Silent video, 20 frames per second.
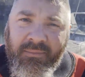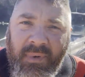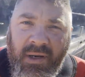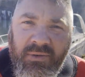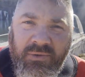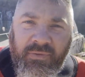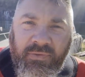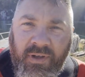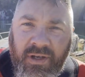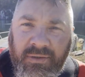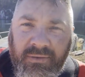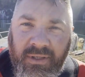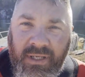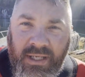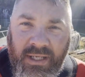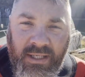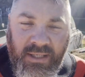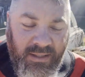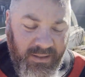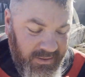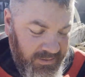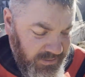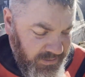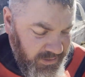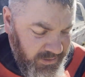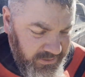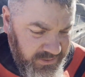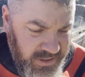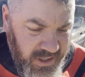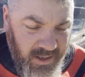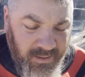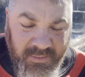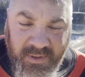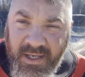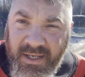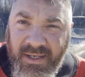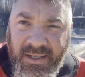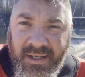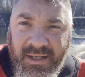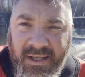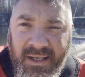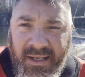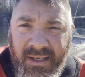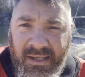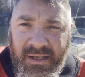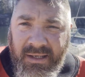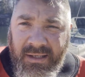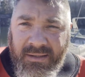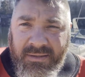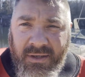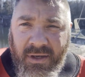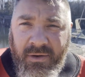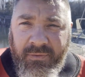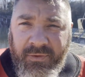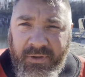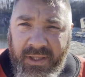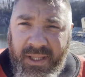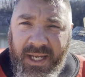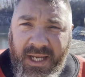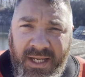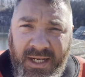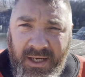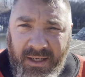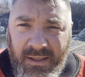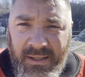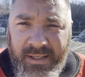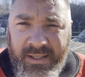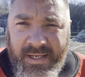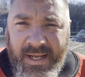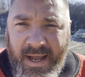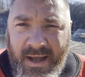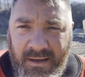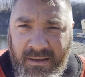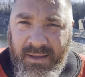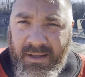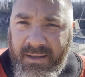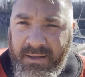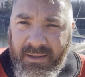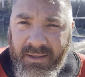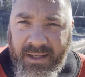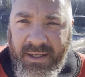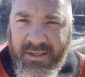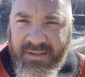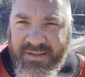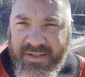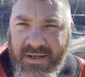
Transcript: boat's floating, job done. So hopefully they can get it cleaned out and get it